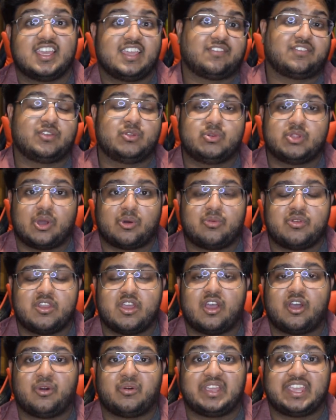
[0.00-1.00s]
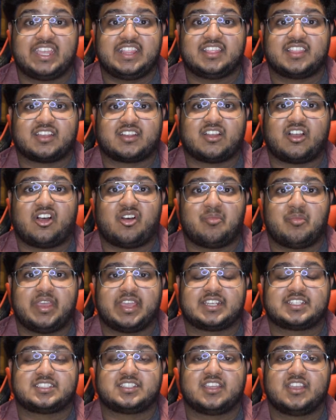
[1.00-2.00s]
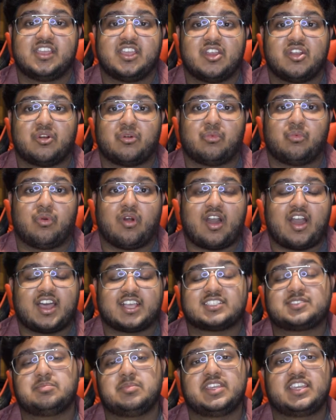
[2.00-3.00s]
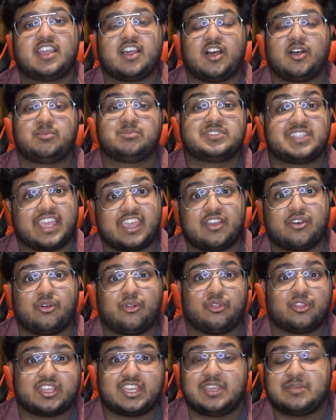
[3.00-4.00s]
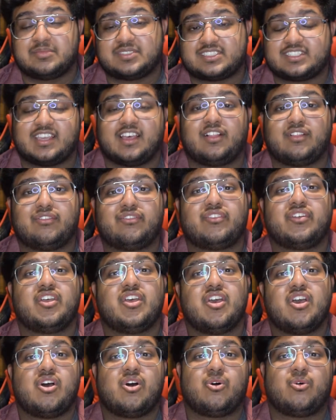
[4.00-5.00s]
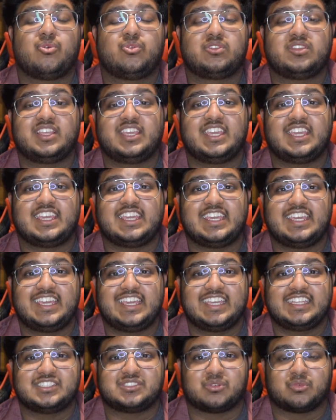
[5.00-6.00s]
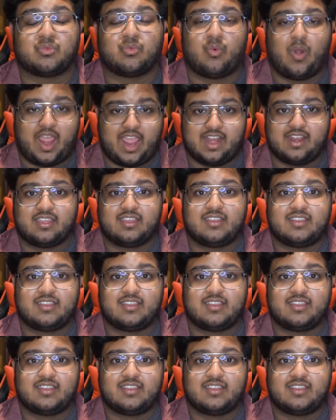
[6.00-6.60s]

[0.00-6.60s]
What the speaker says: If you don't know, in the comics, Ross becomes a Hulk himself, only he is red.